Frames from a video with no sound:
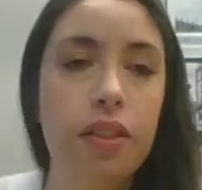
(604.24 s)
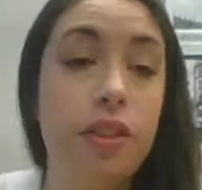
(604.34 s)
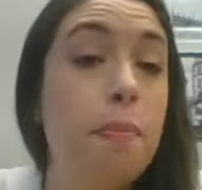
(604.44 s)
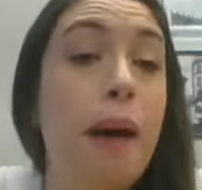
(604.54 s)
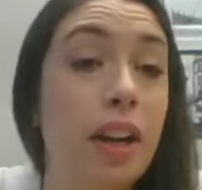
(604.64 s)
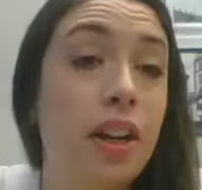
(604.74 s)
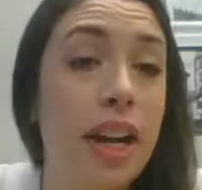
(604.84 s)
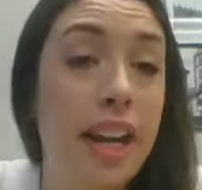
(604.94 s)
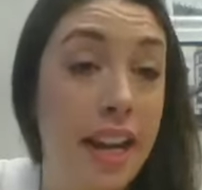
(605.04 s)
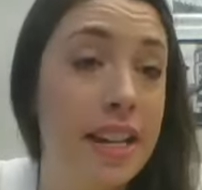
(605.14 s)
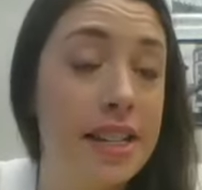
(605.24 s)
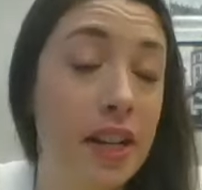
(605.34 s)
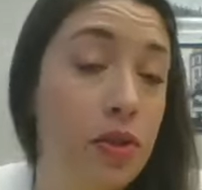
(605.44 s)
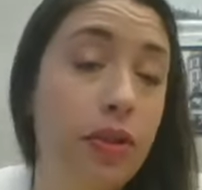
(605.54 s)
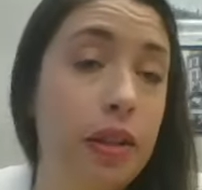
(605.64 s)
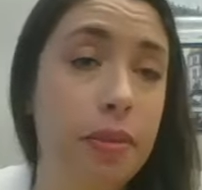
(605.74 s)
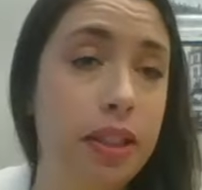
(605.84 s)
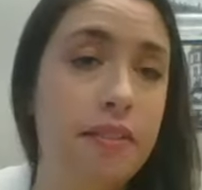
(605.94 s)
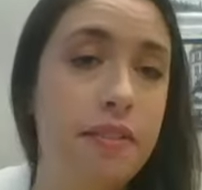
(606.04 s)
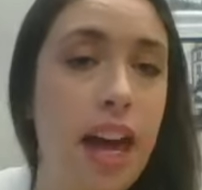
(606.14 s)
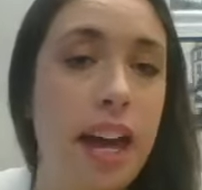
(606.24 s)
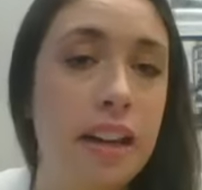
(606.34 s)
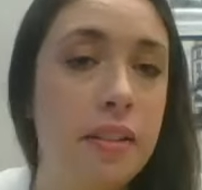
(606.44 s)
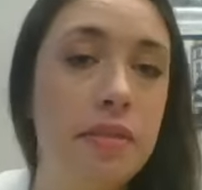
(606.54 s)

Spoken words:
the better it is. I truly believe that.